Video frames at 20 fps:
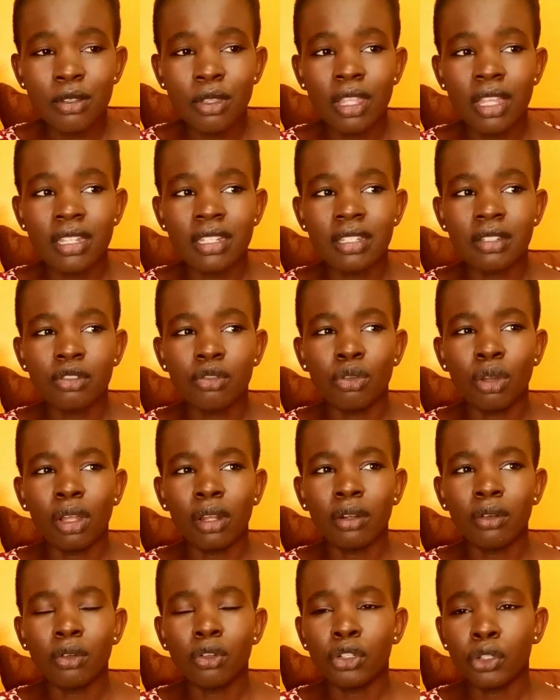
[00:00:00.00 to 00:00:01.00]
so that you
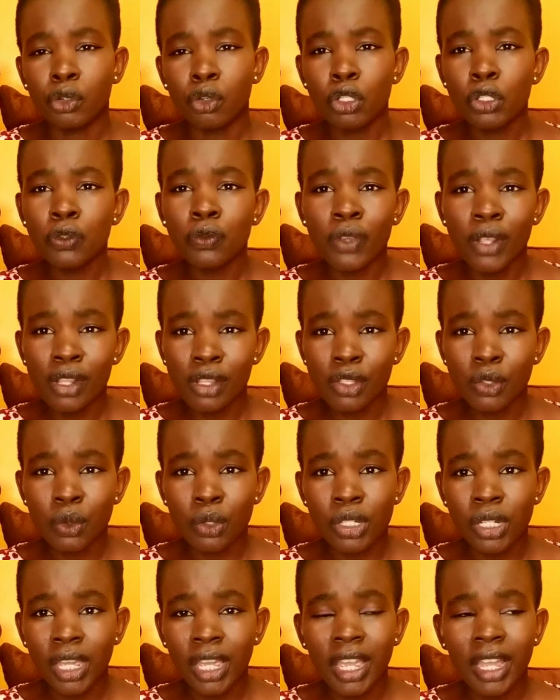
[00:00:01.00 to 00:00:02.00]
don't feel
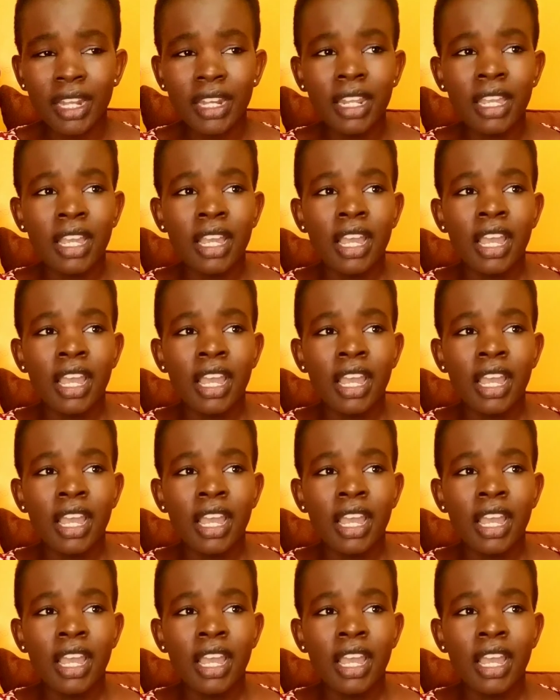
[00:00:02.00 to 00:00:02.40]
so tired